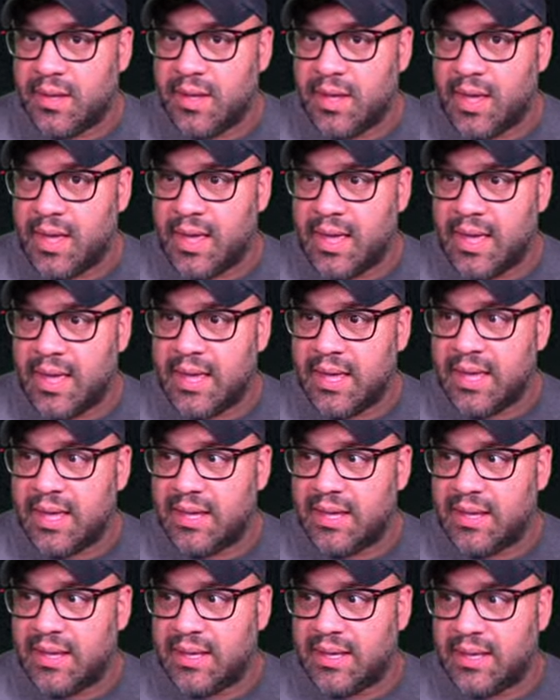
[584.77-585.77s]

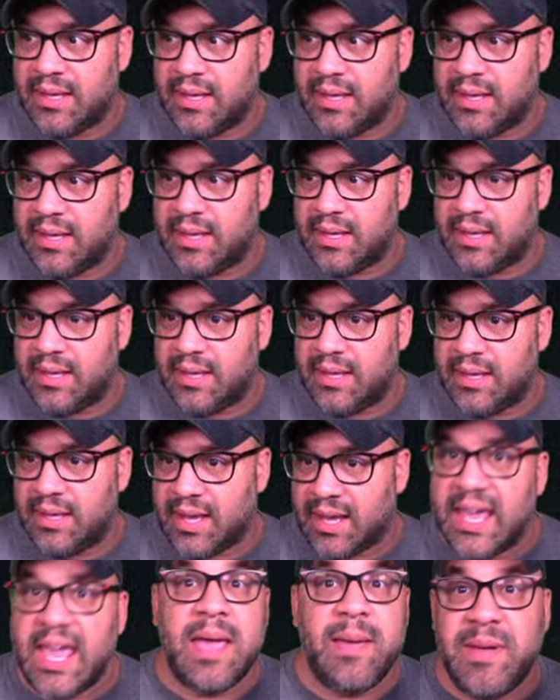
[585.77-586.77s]
uh,
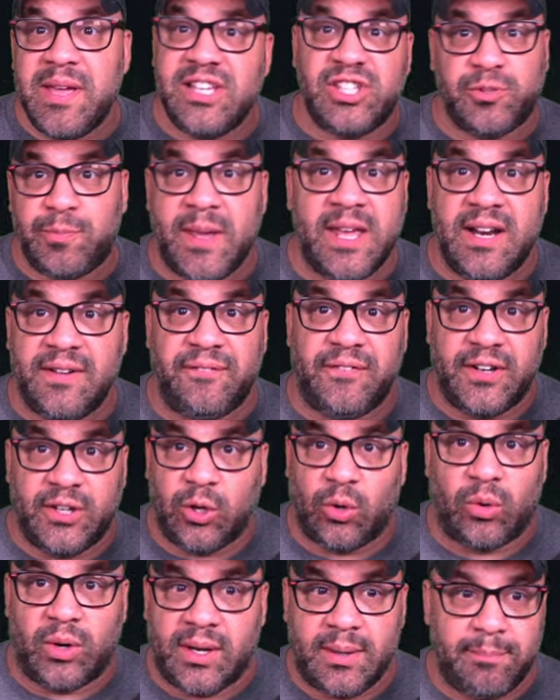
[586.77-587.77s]
a gaming spin of
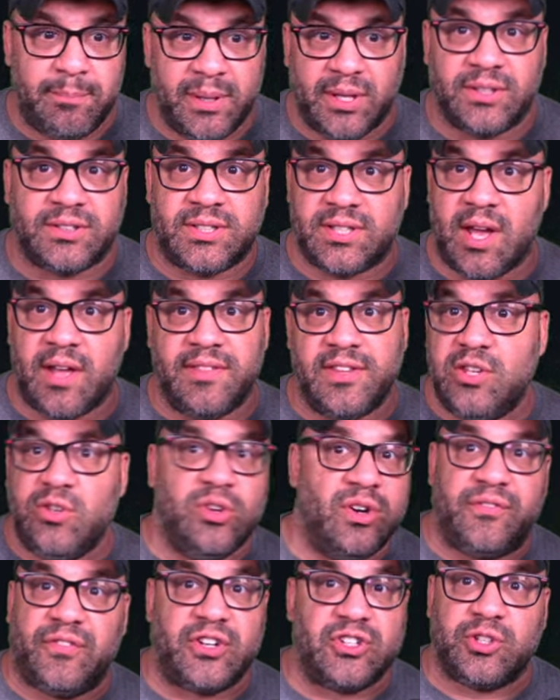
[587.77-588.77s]
Fedora built on the
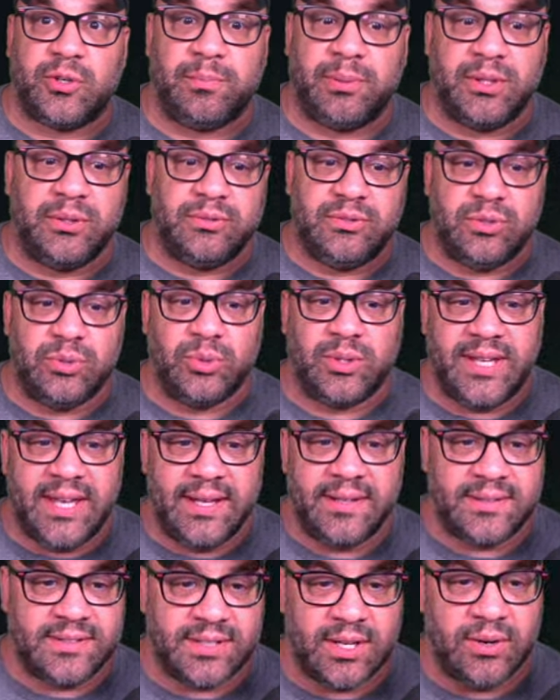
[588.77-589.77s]
Universal Blue
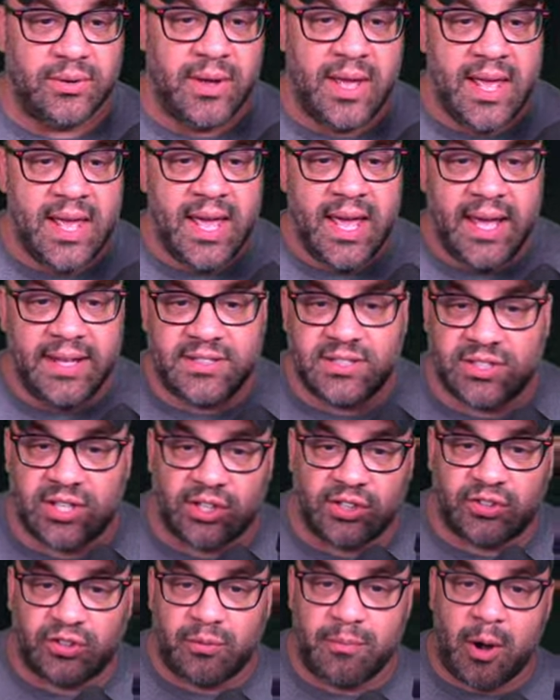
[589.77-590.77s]
Toolkit. So it
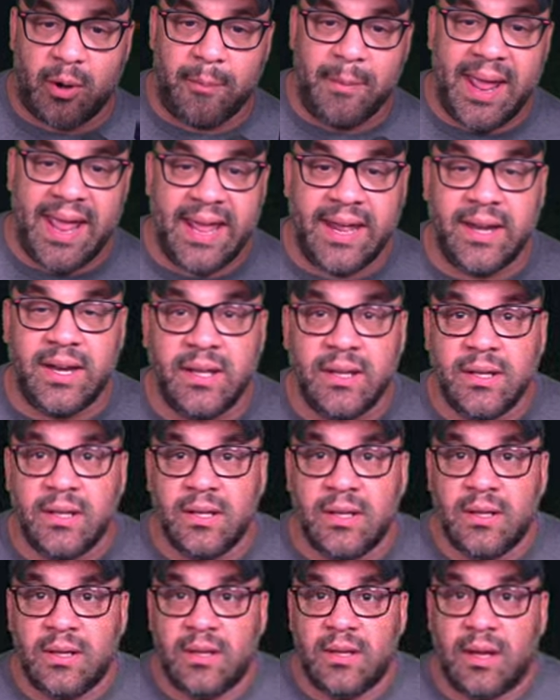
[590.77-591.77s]
starts from our main
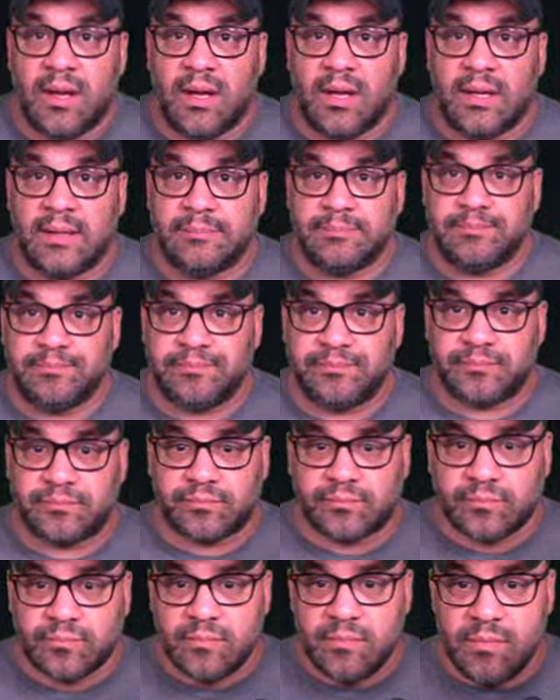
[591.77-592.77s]
um,
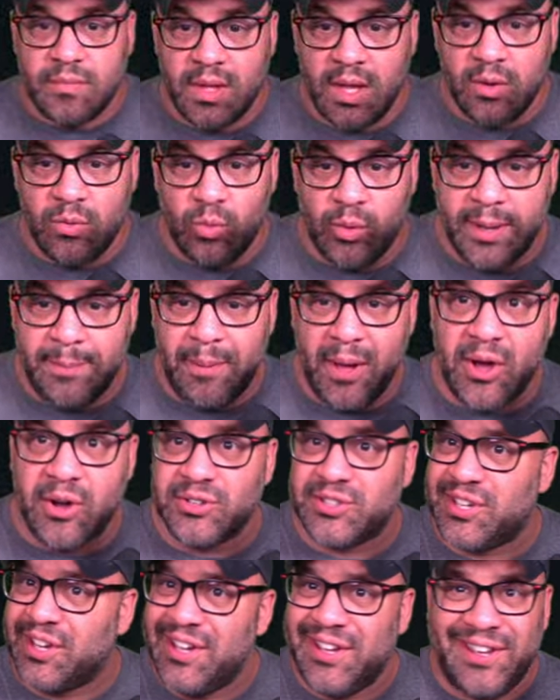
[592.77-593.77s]

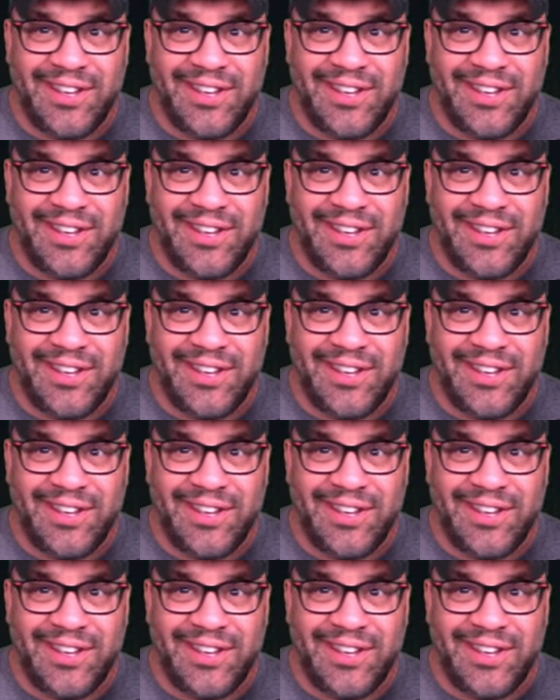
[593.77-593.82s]
repos.